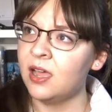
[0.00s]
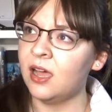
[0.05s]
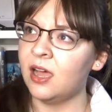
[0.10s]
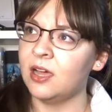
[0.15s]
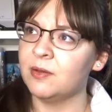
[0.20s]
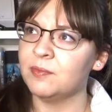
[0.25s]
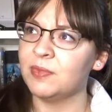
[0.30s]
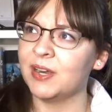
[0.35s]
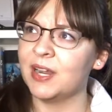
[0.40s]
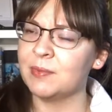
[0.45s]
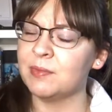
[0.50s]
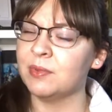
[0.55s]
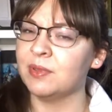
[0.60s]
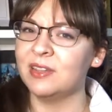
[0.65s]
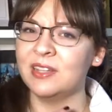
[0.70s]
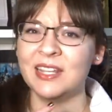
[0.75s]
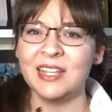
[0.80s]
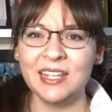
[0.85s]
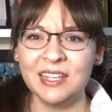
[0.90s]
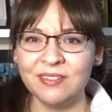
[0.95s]
but I
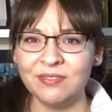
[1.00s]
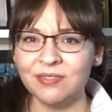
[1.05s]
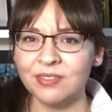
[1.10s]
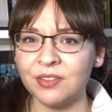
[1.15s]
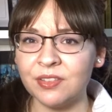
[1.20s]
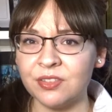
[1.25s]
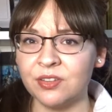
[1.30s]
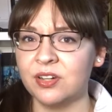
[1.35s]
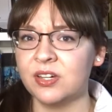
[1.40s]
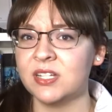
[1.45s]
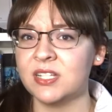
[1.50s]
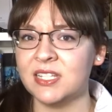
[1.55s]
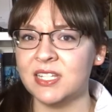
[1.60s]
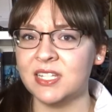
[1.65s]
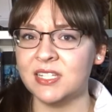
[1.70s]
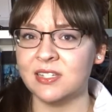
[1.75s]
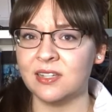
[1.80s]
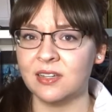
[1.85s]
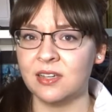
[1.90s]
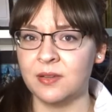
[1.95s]
believe the third
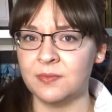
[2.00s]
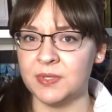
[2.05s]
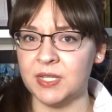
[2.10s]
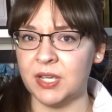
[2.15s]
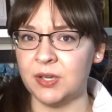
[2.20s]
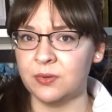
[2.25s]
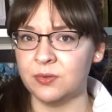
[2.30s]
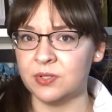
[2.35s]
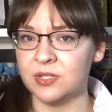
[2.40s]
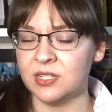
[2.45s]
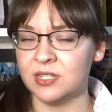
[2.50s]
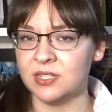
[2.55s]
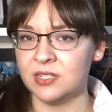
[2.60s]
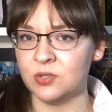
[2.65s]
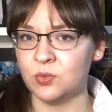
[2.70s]
season comes out